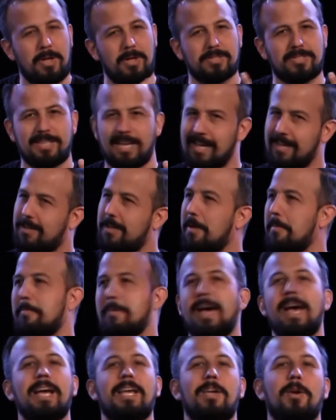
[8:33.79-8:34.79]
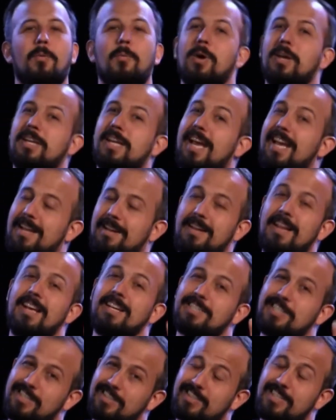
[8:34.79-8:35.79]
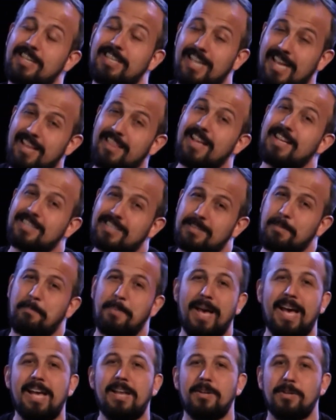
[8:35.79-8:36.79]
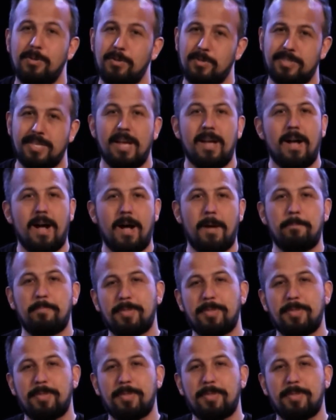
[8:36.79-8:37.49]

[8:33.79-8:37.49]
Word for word: And Paul's like, Come back here one day. And Jesus said, Yeah, that's the bad news.